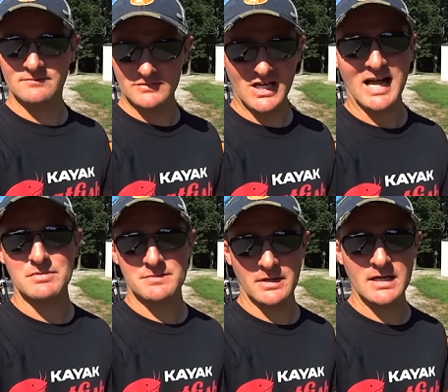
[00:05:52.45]
top
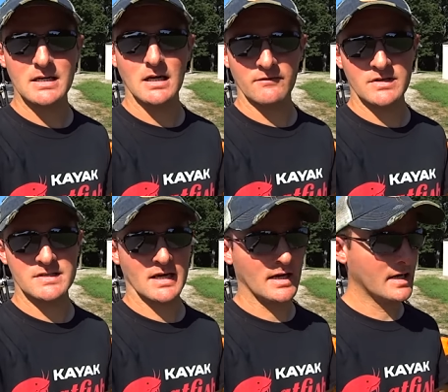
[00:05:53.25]
speed of this
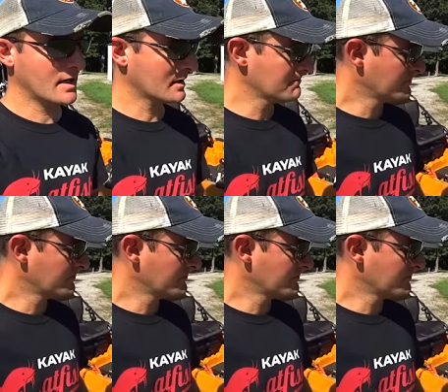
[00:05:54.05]
kayak.